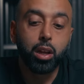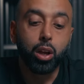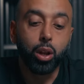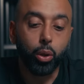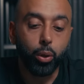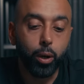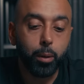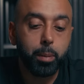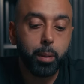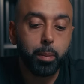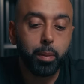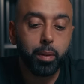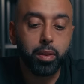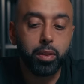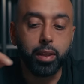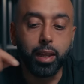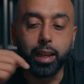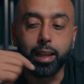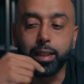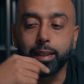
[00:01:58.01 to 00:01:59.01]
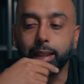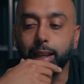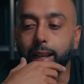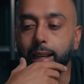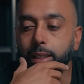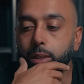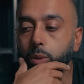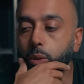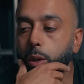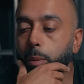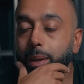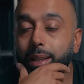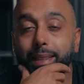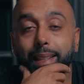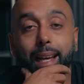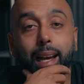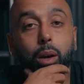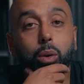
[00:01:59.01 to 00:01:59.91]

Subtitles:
A lot of people think that it's all about the